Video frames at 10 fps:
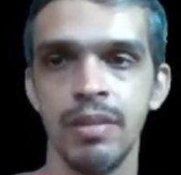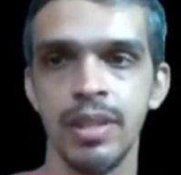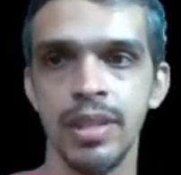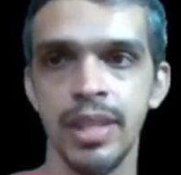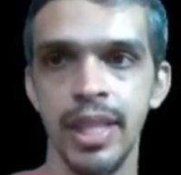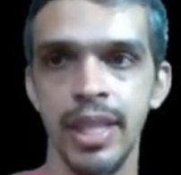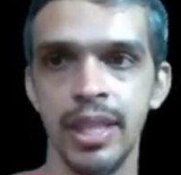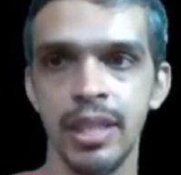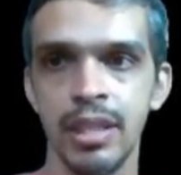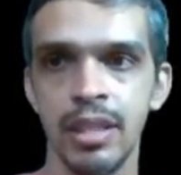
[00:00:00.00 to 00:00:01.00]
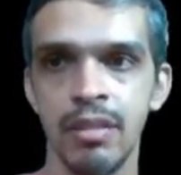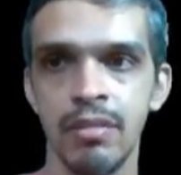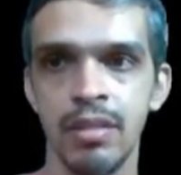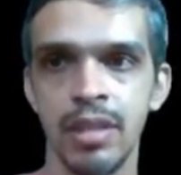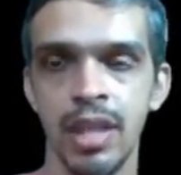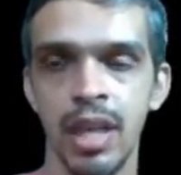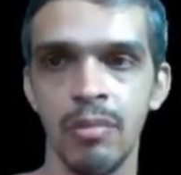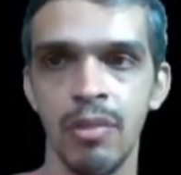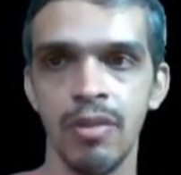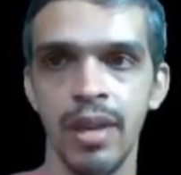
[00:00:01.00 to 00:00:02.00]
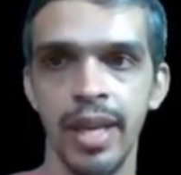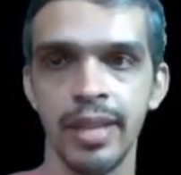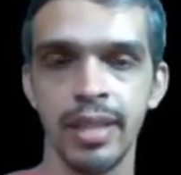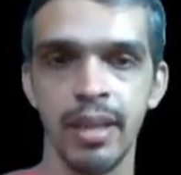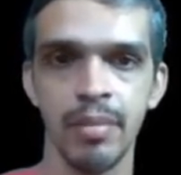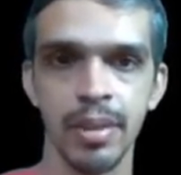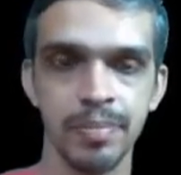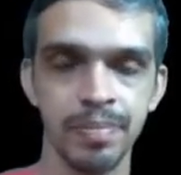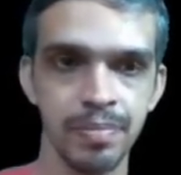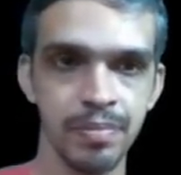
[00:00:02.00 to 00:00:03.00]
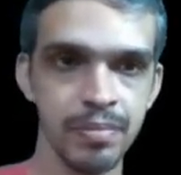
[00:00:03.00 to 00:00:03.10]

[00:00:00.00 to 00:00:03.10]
We will see it with the help of an example.